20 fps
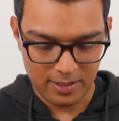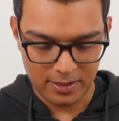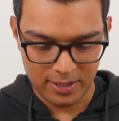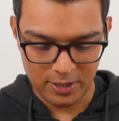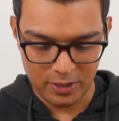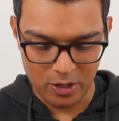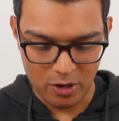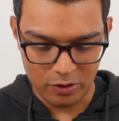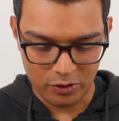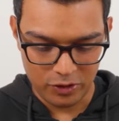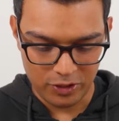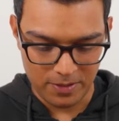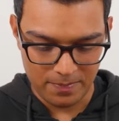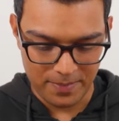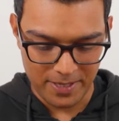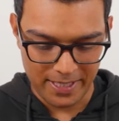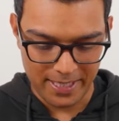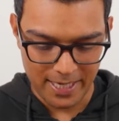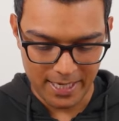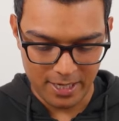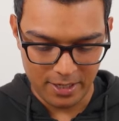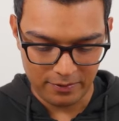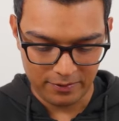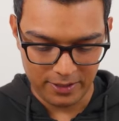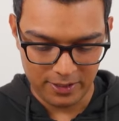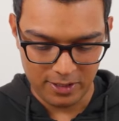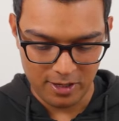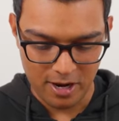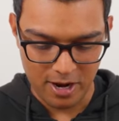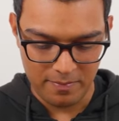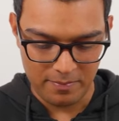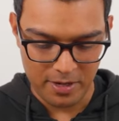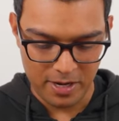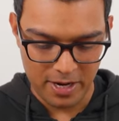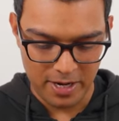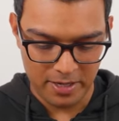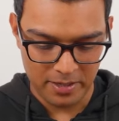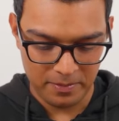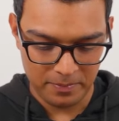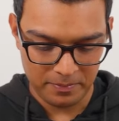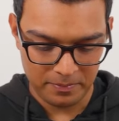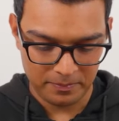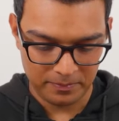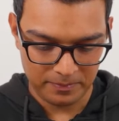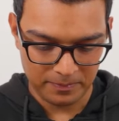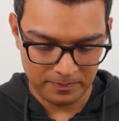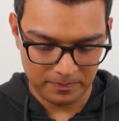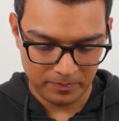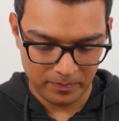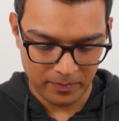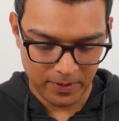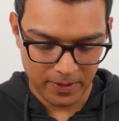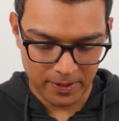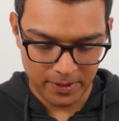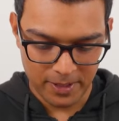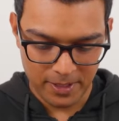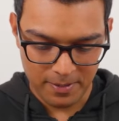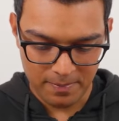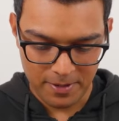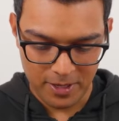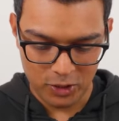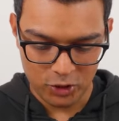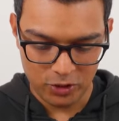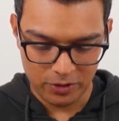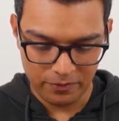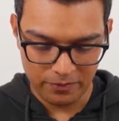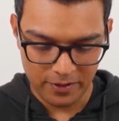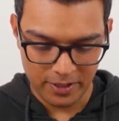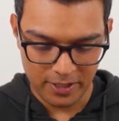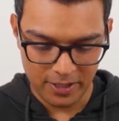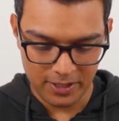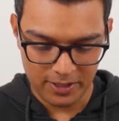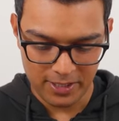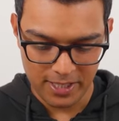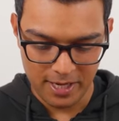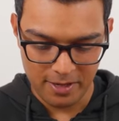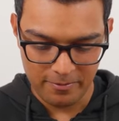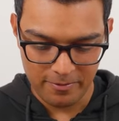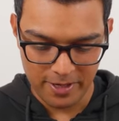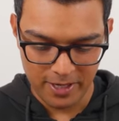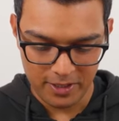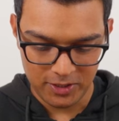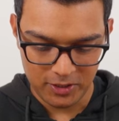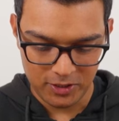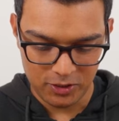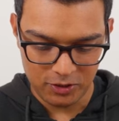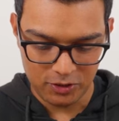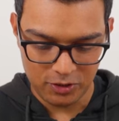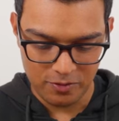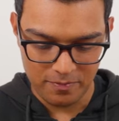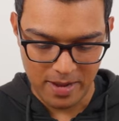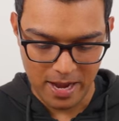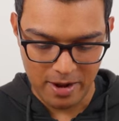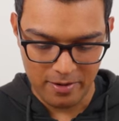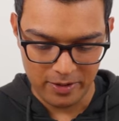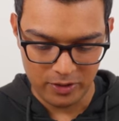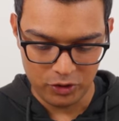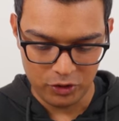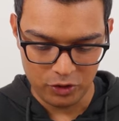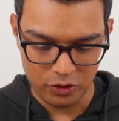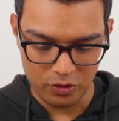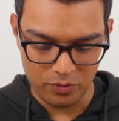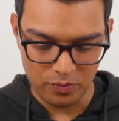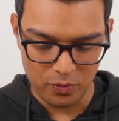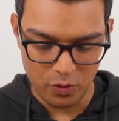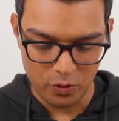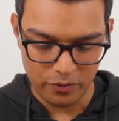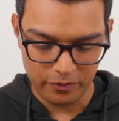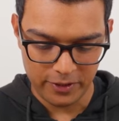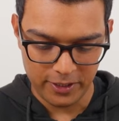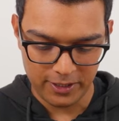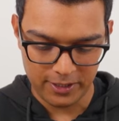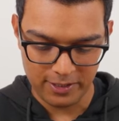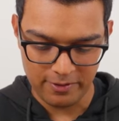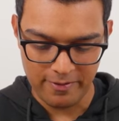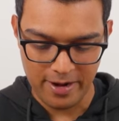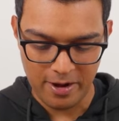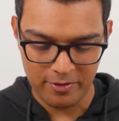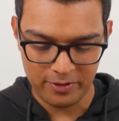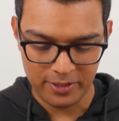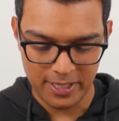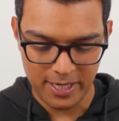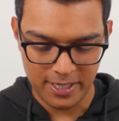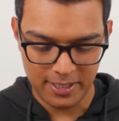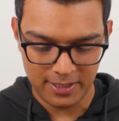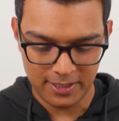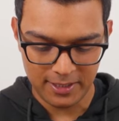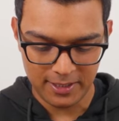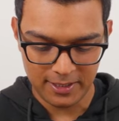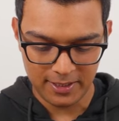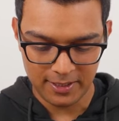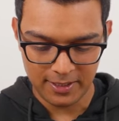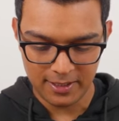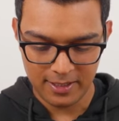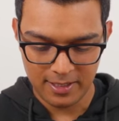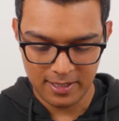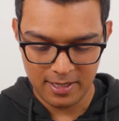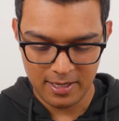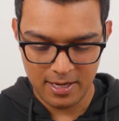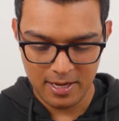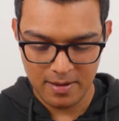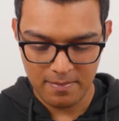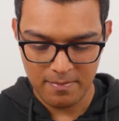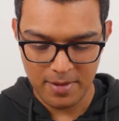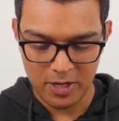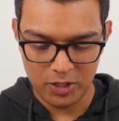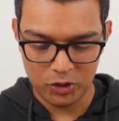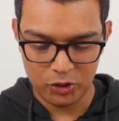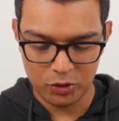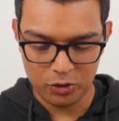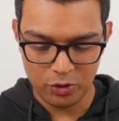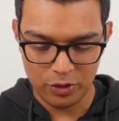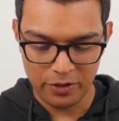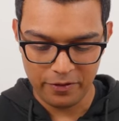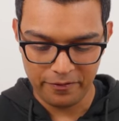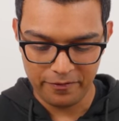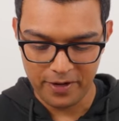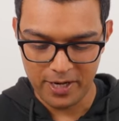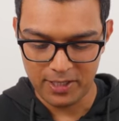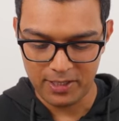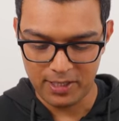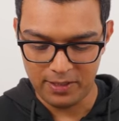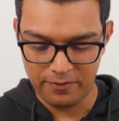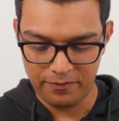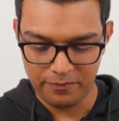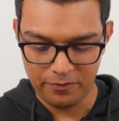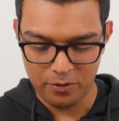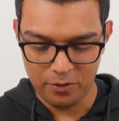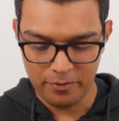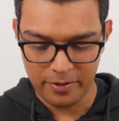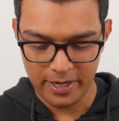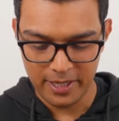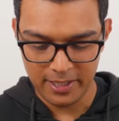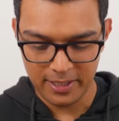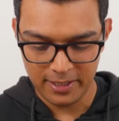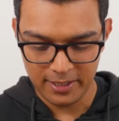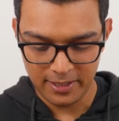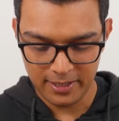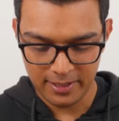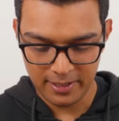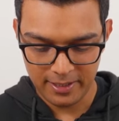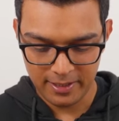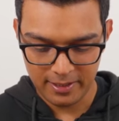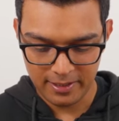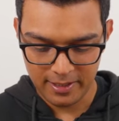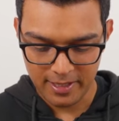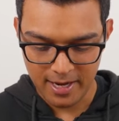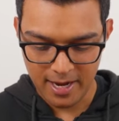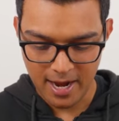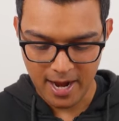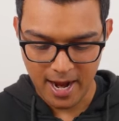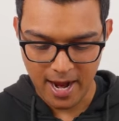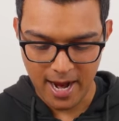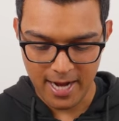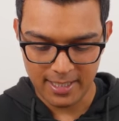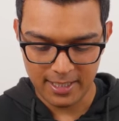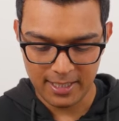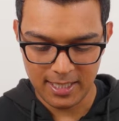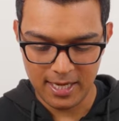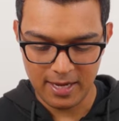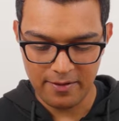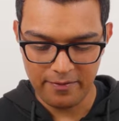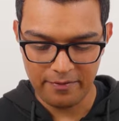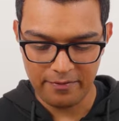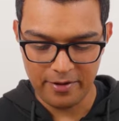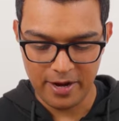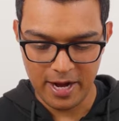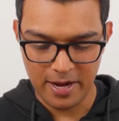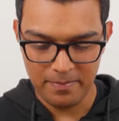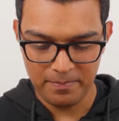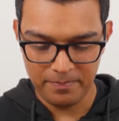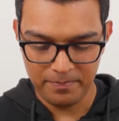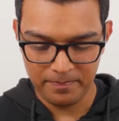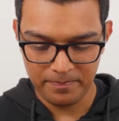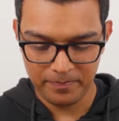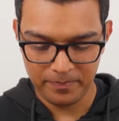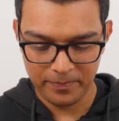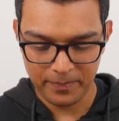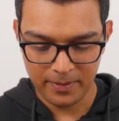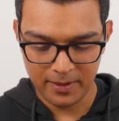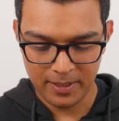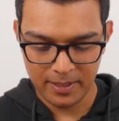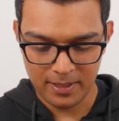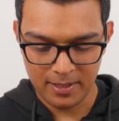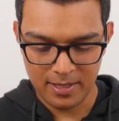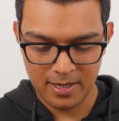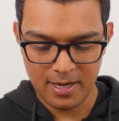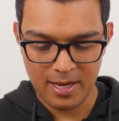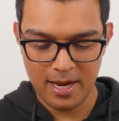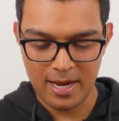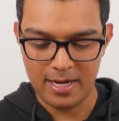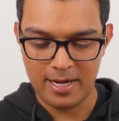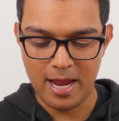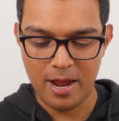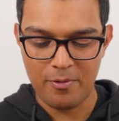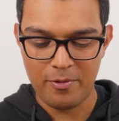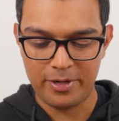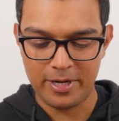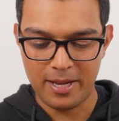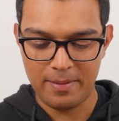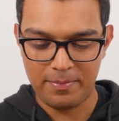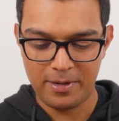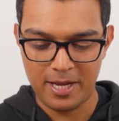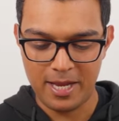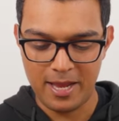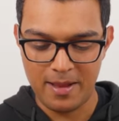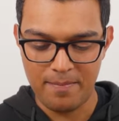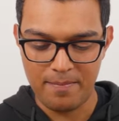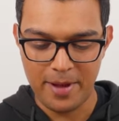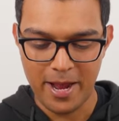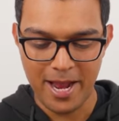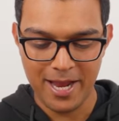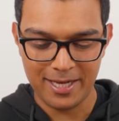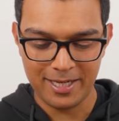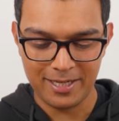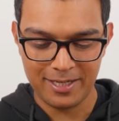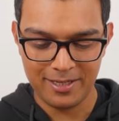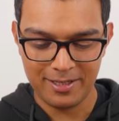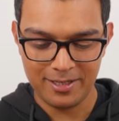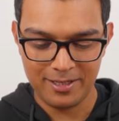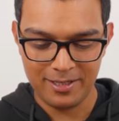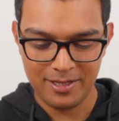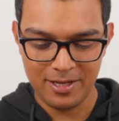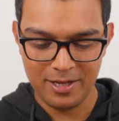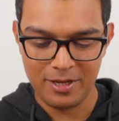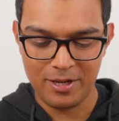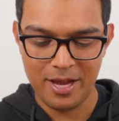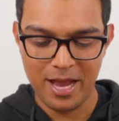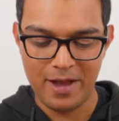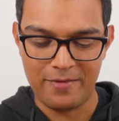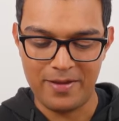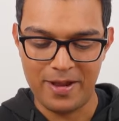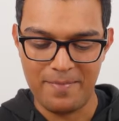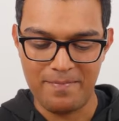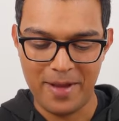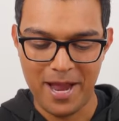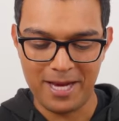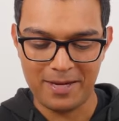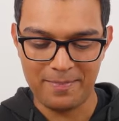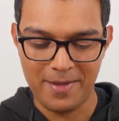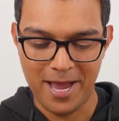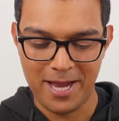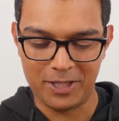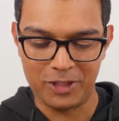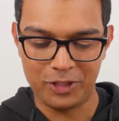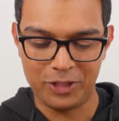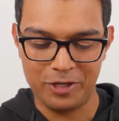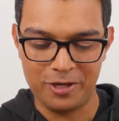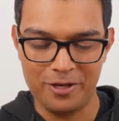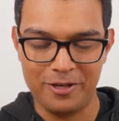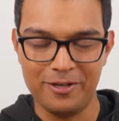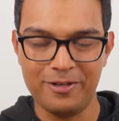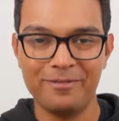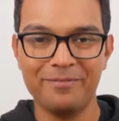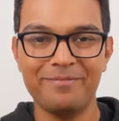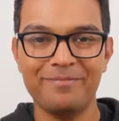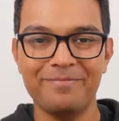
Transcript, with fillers: Then go to the beginning of the timeline. Pinch your fingers inwards to zoom out and show more of the surroundings. Make sure you're facing forward, add a keyframe, and now when I play it back, you have a backpack shot.